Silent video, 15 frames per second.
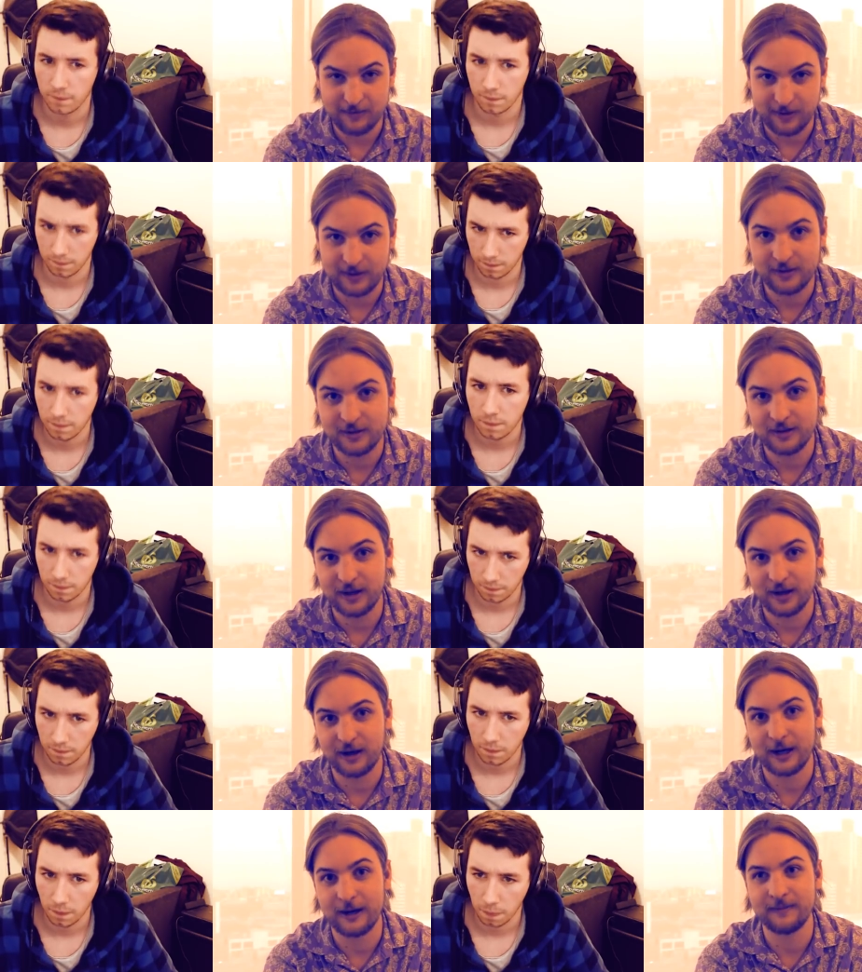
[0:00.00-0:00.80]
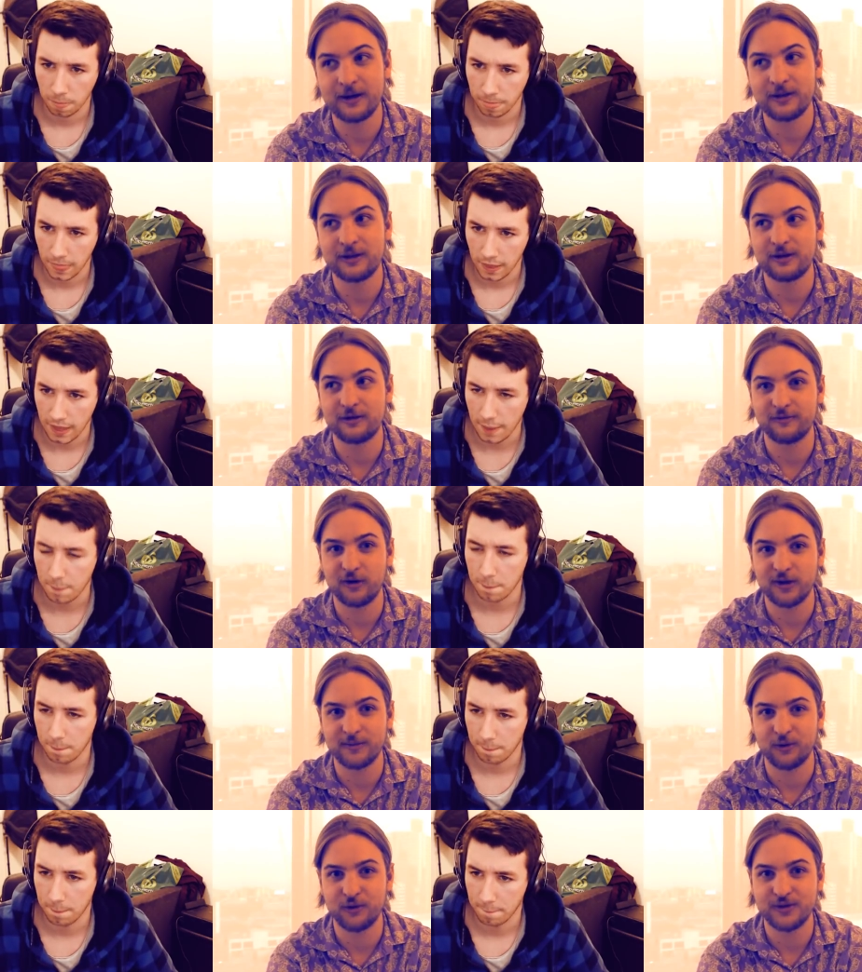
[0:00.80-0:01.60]
Speaker 1: opinion. Um, I think you've
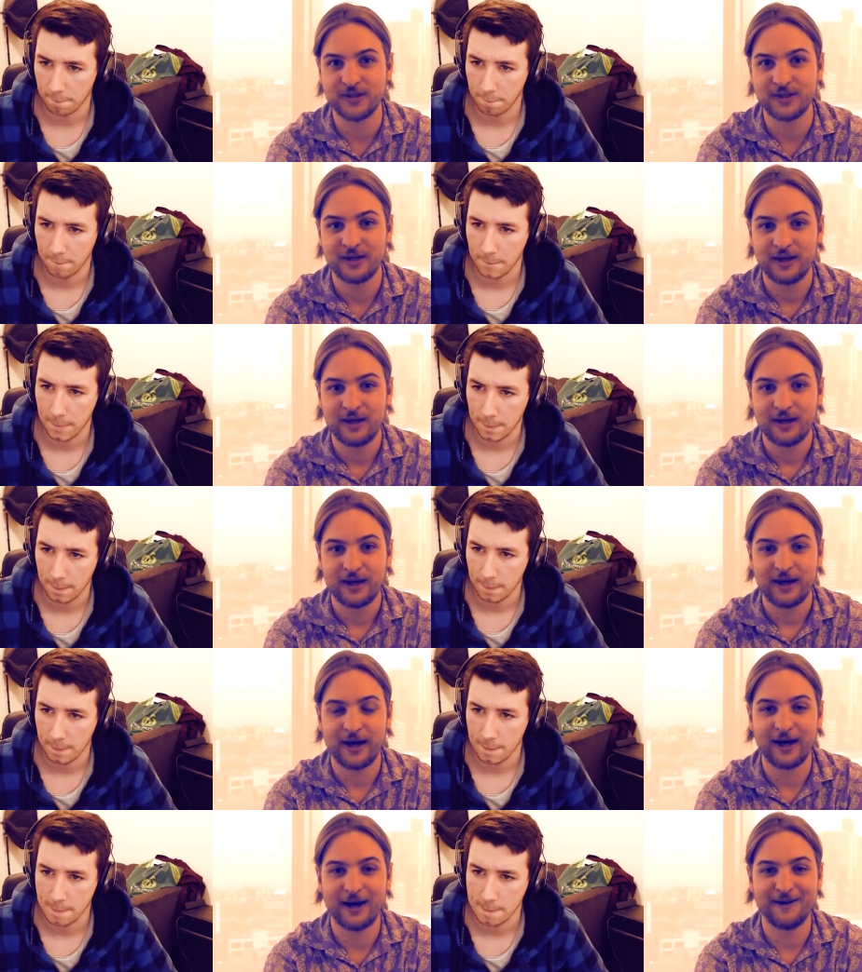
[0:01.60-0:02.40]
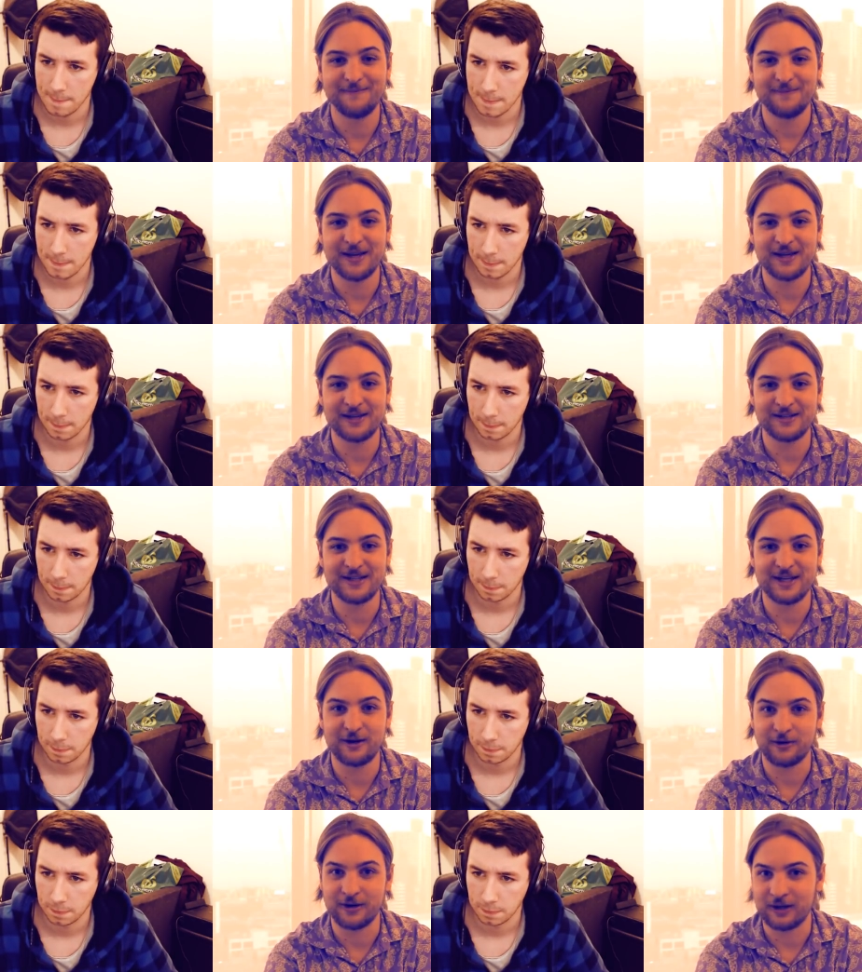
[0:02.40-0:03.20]
got yep. the most um,
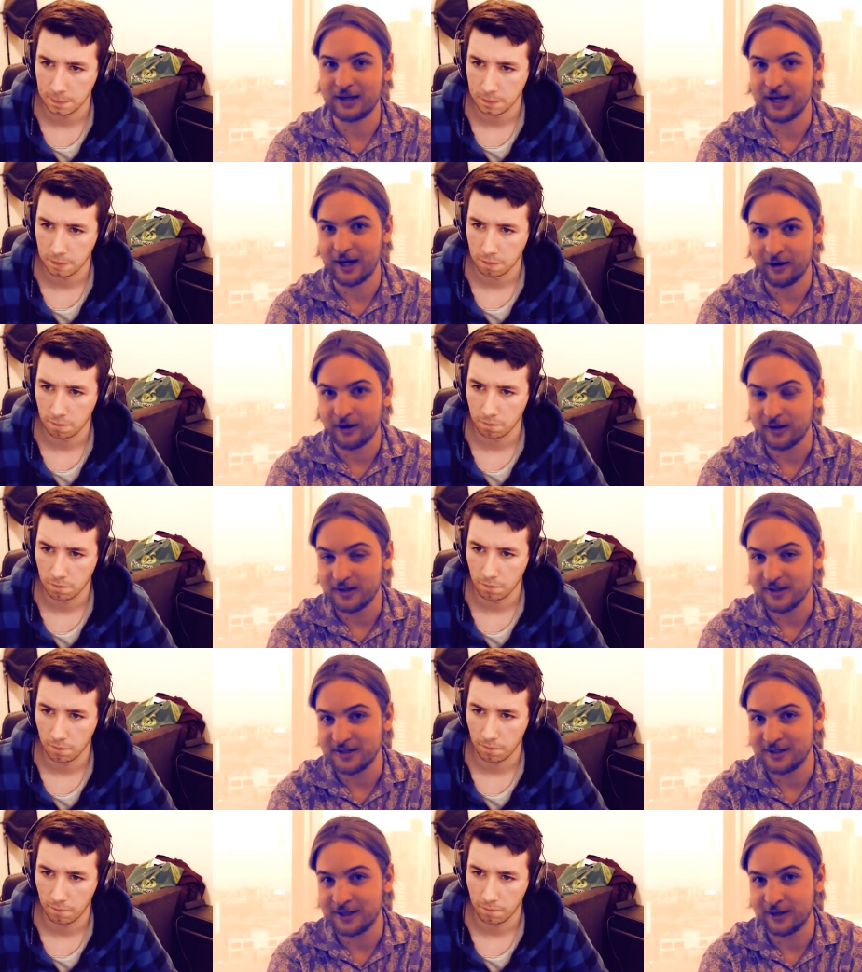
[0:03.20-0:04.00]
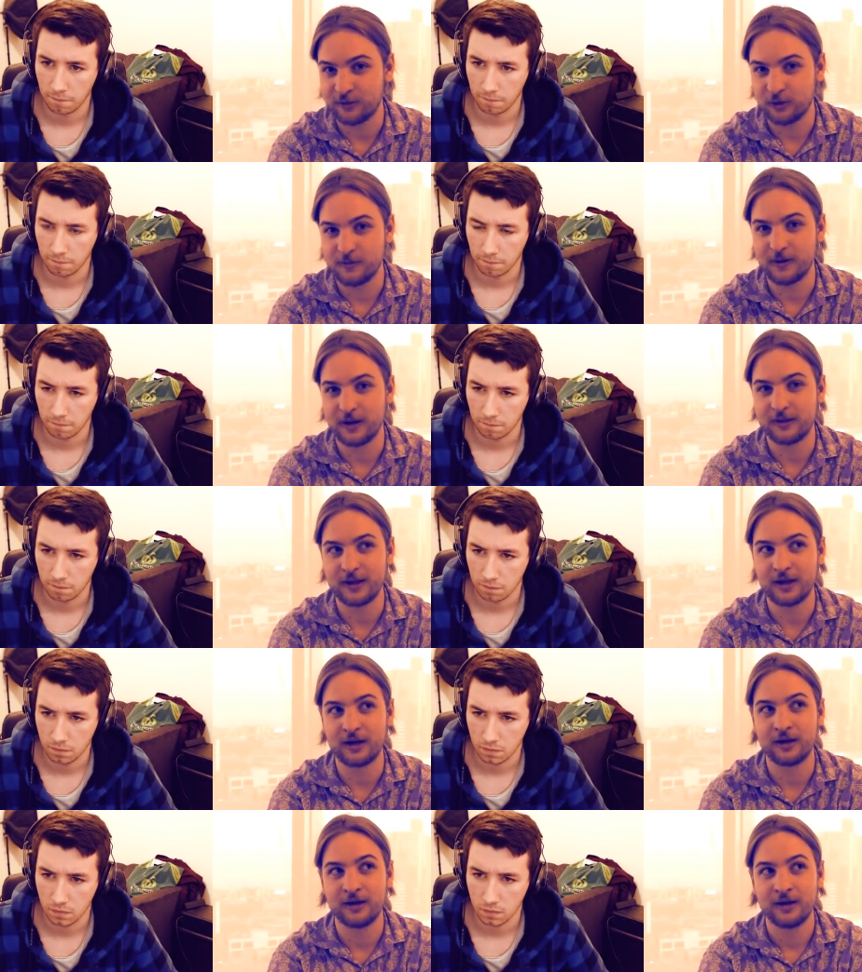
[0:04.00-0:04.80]
endearing characters in that group. I
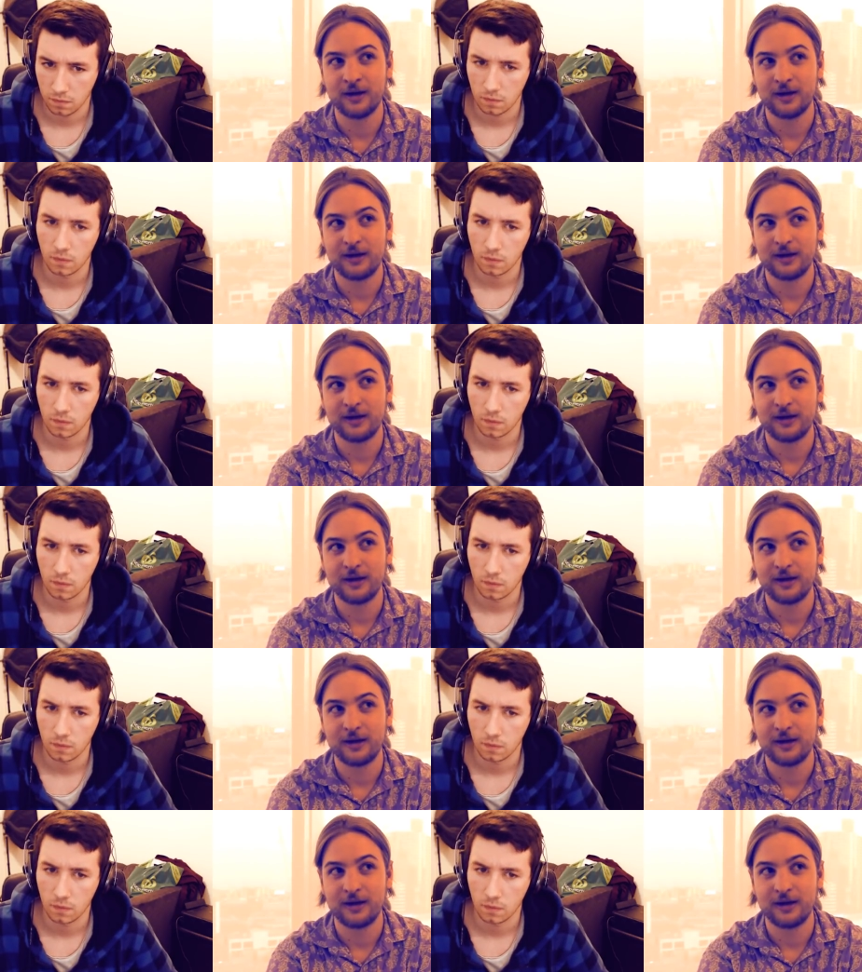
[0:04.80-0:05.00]
think.